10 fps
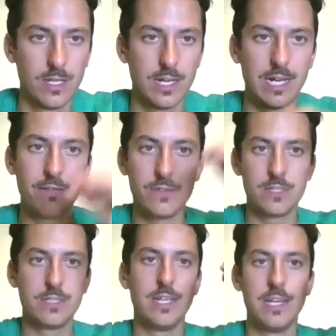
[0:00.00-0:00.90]
After
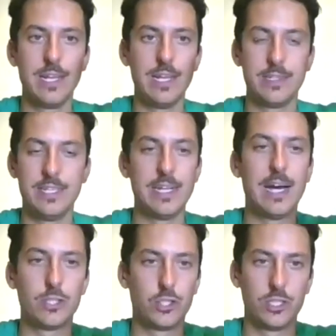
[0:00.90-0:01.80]
the
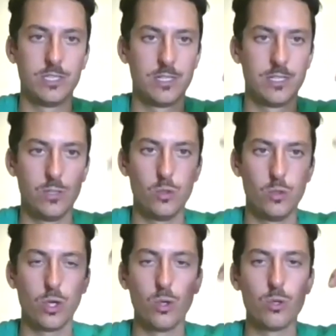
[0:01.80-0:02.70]
tirage,
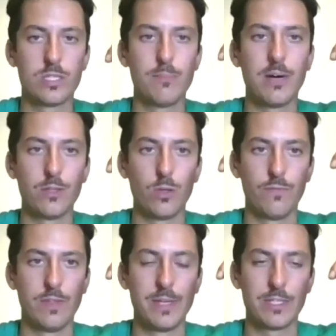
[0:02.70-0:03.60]
you close the bottle
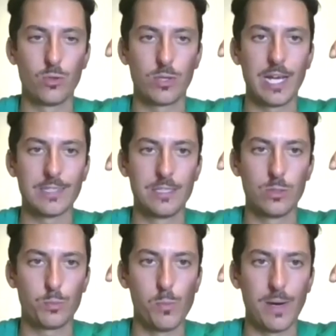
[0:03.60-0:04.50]
of the metodo
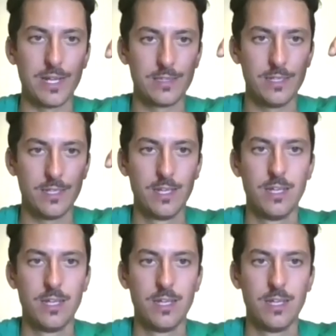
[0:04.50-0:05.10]
classico spumante,